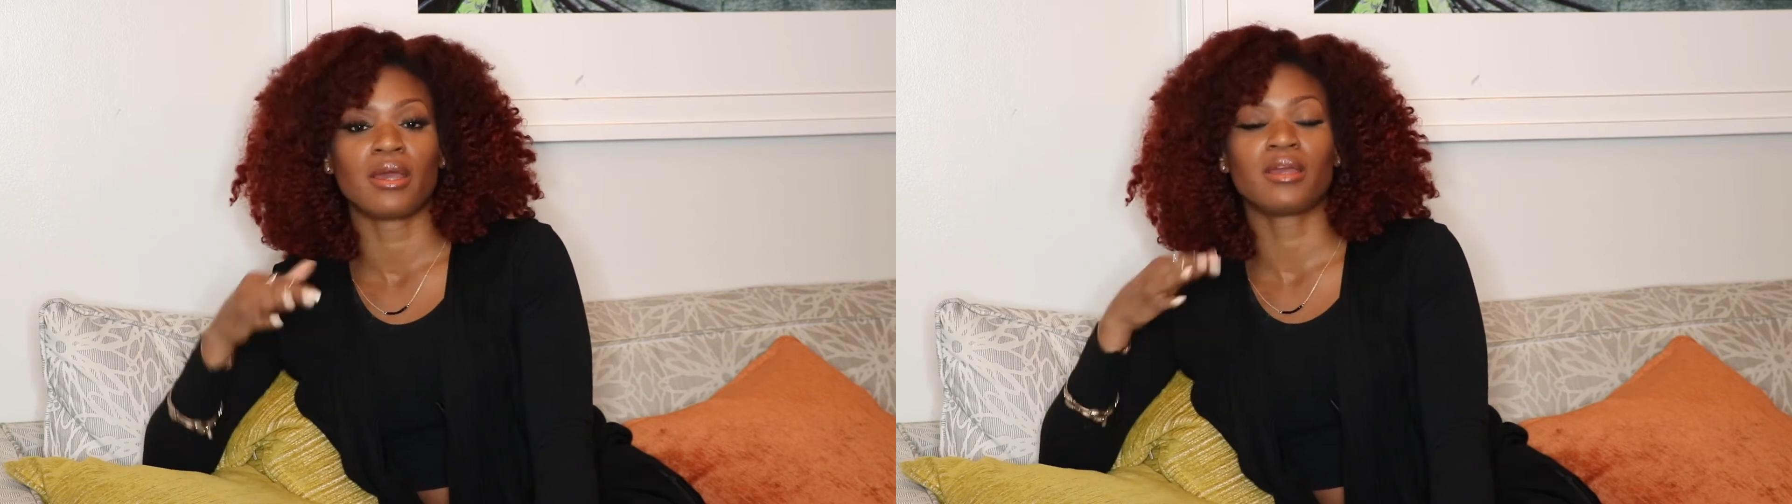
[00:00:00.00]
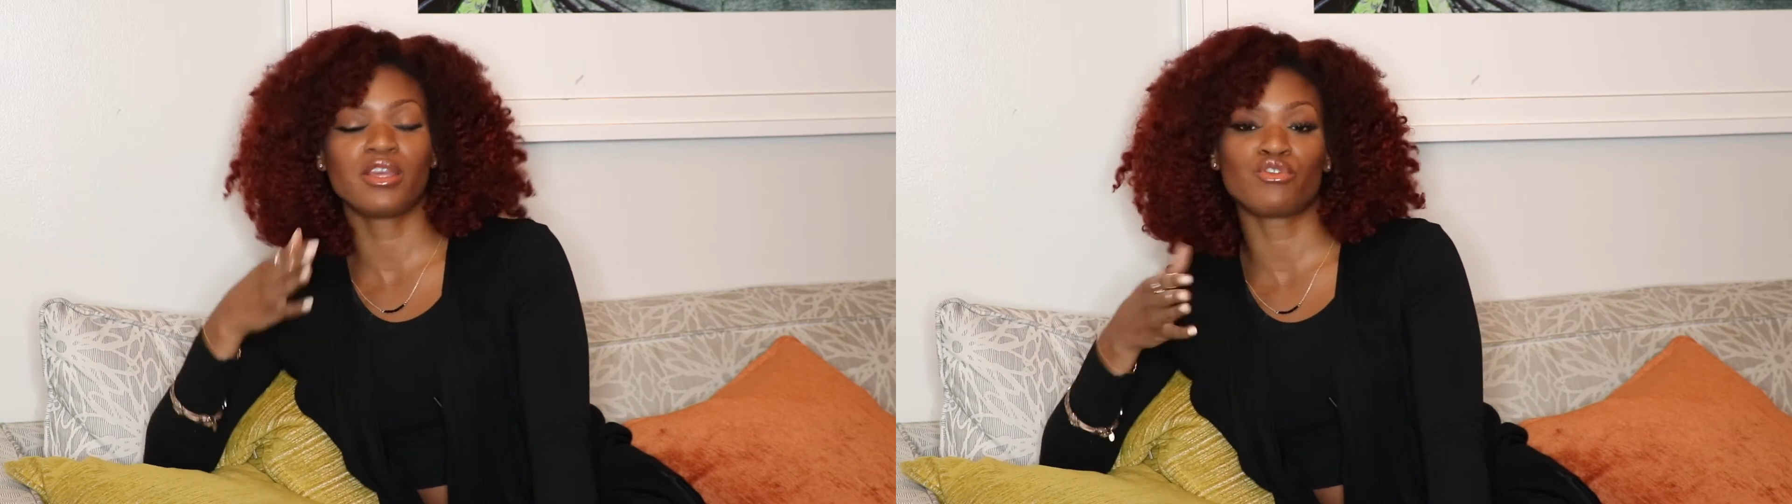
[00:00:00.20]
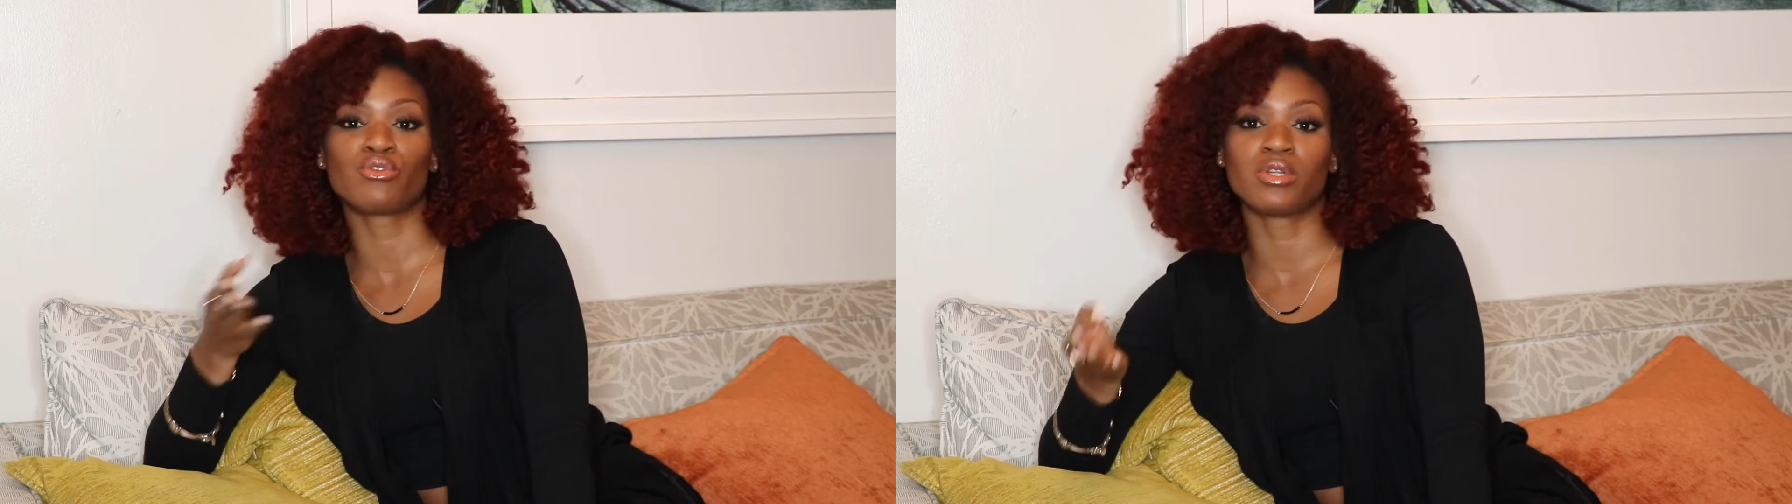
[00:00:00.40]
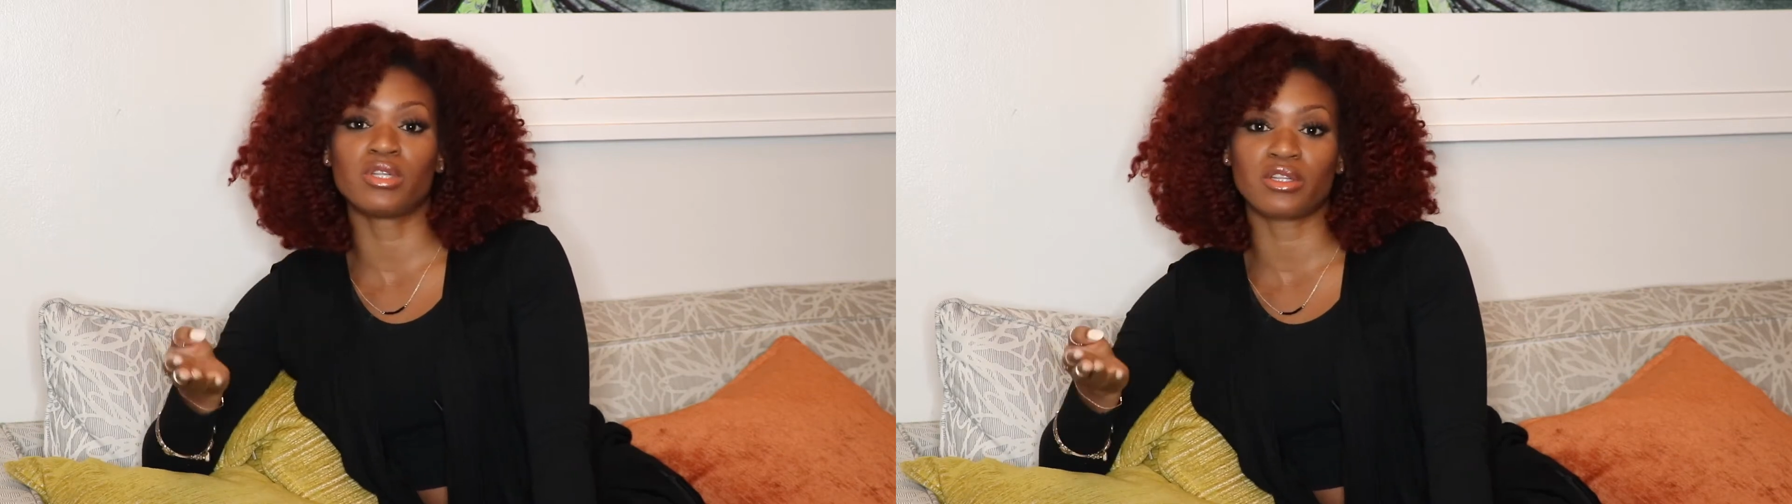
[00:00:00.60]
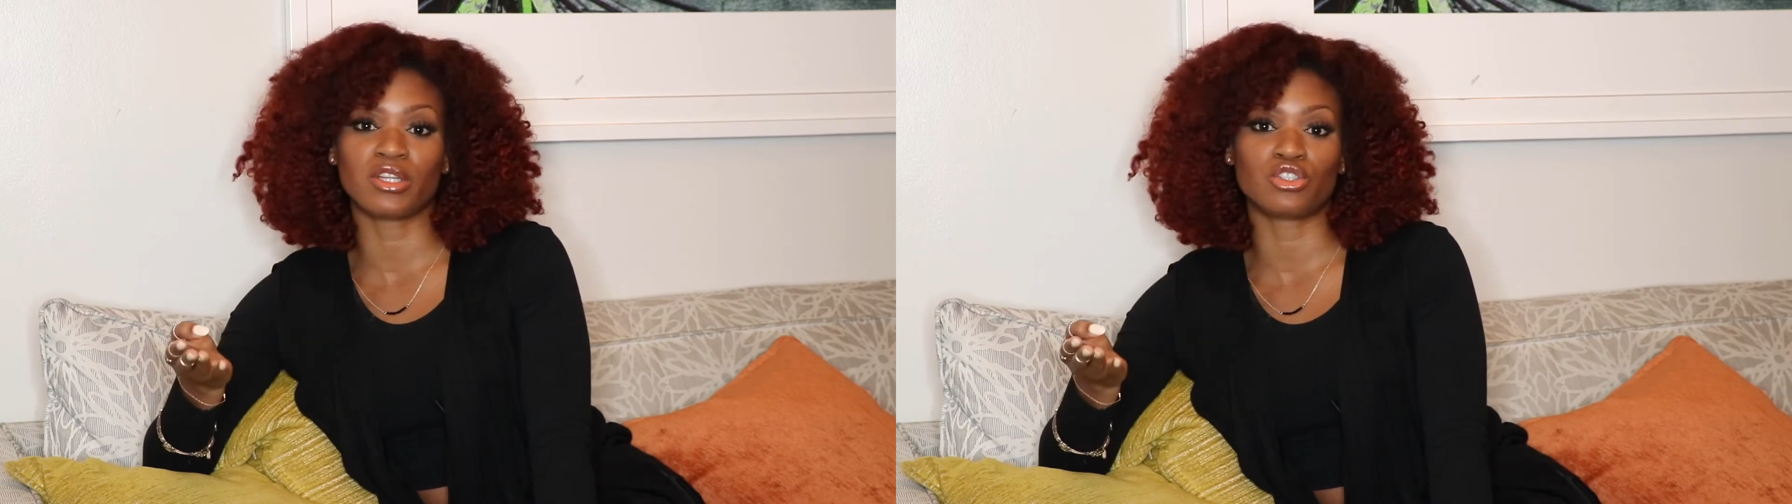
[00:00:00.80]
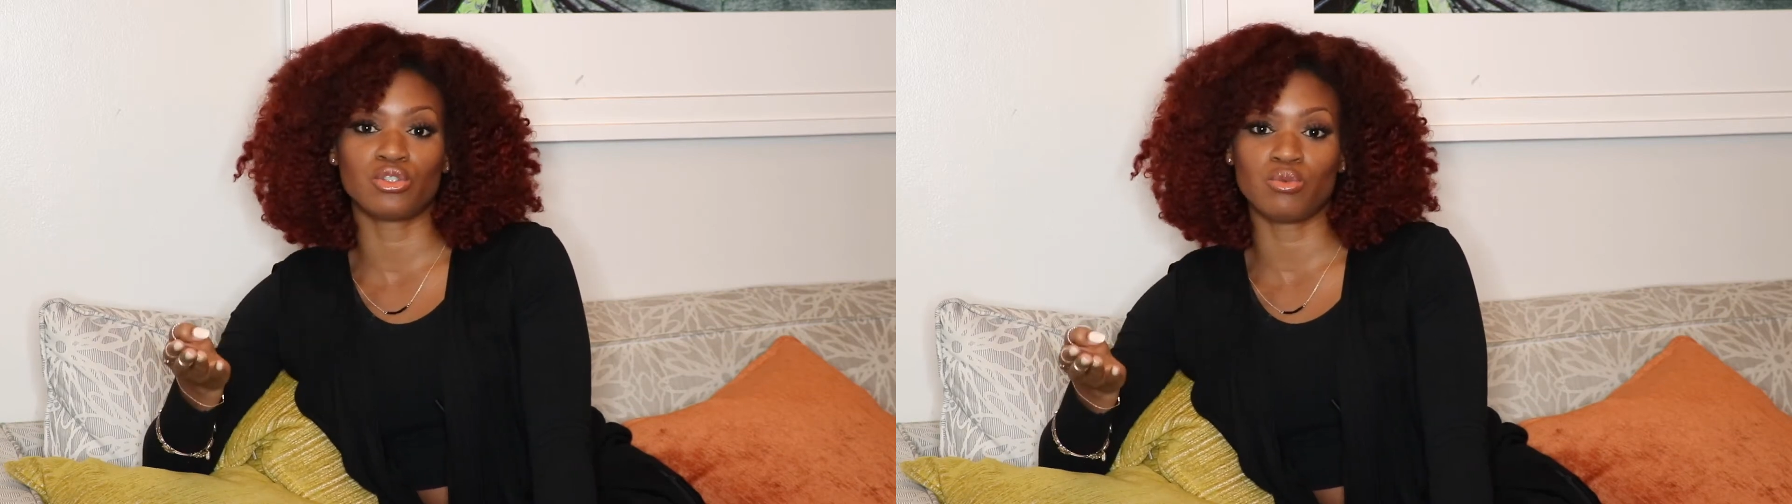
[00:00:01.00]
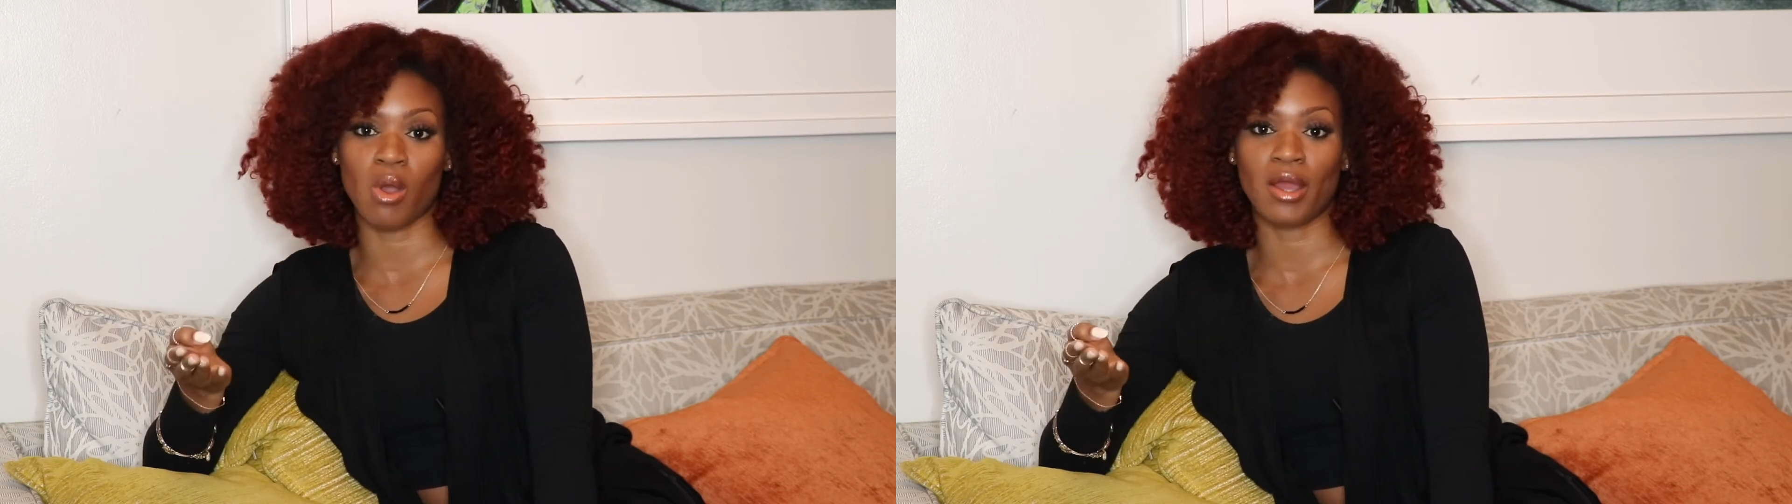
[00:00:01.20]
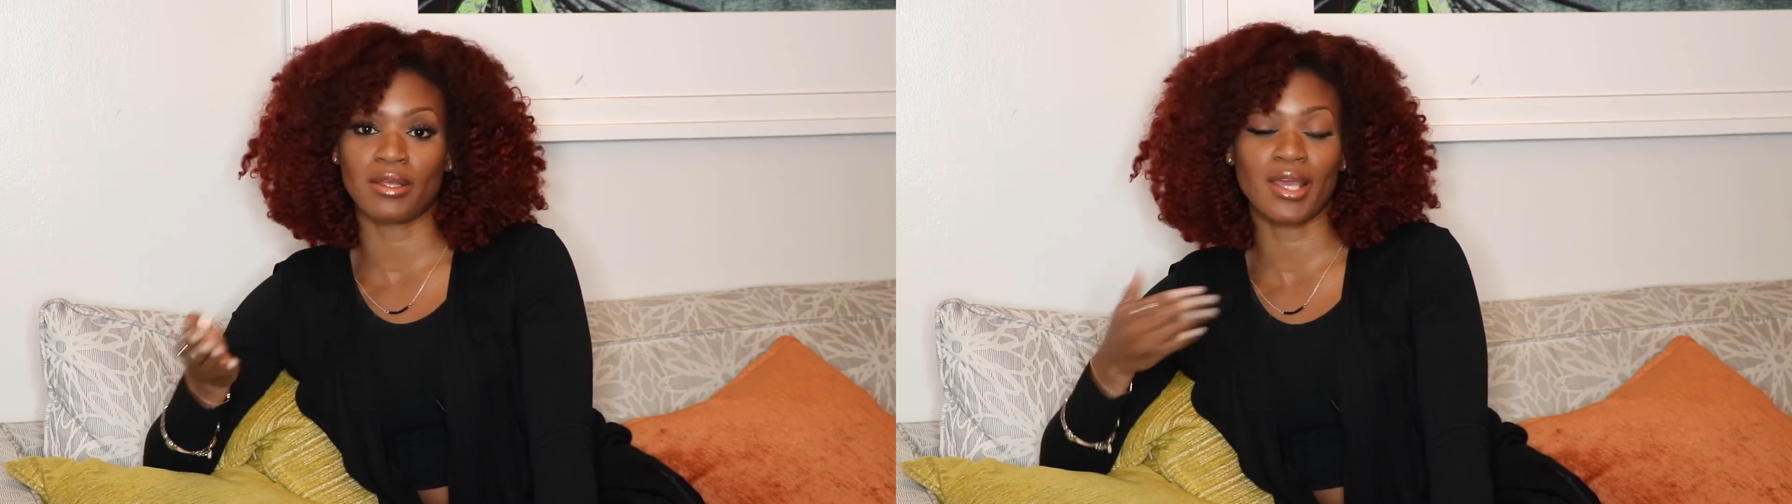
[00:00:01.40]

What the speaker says: give you the look that you want.